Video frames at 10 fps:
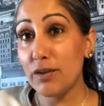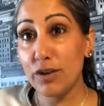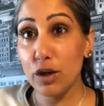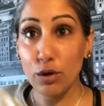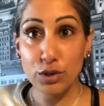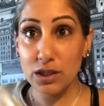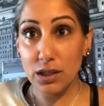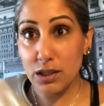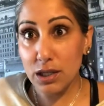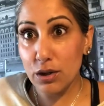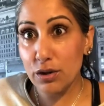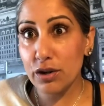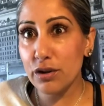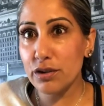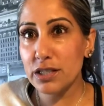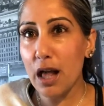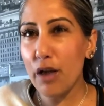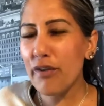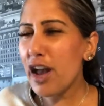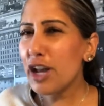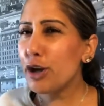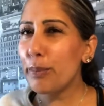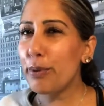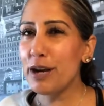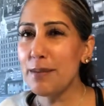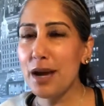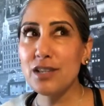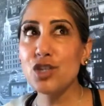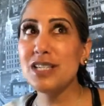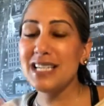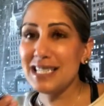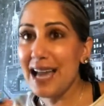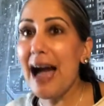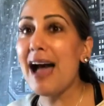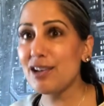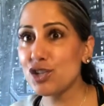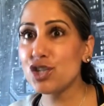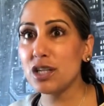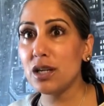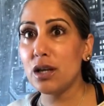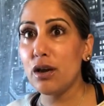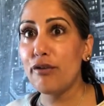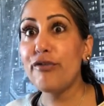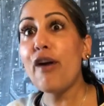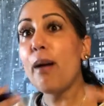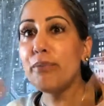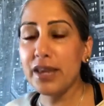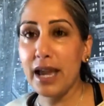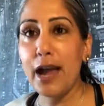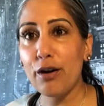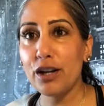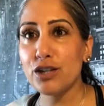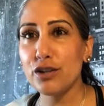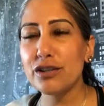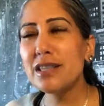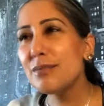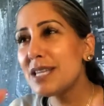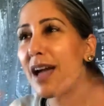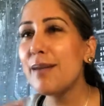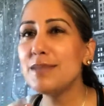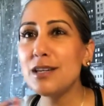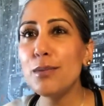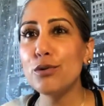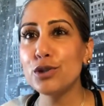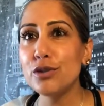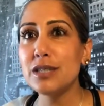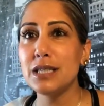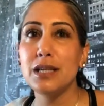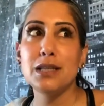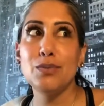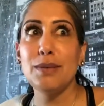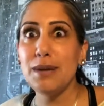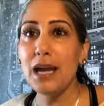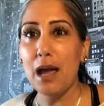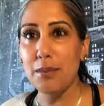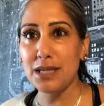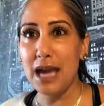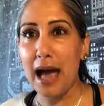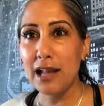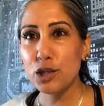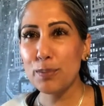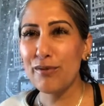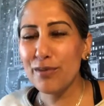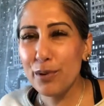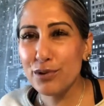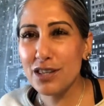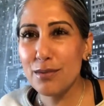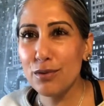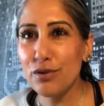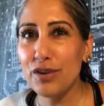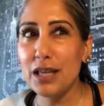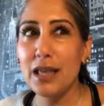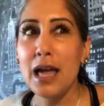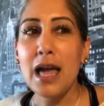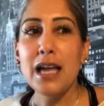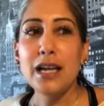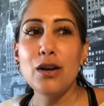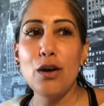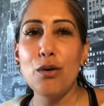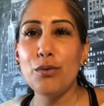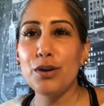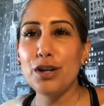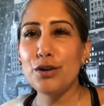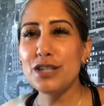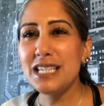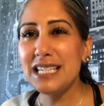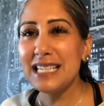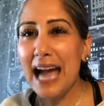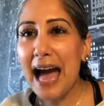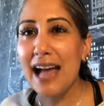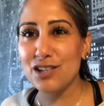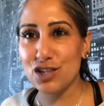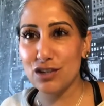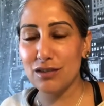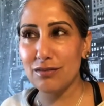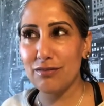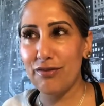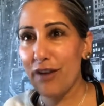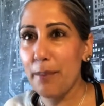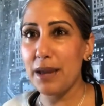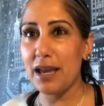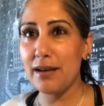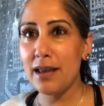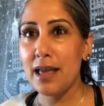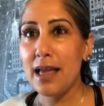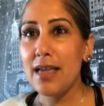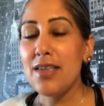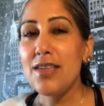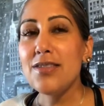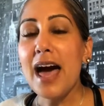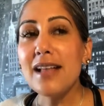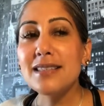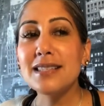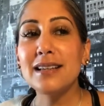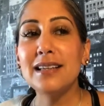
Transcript: if you go to the theater yourself, you're pretty much detached from the characters. Sometimes in emotional scenes we become attached, but for most of the movie, you're detached from it. That's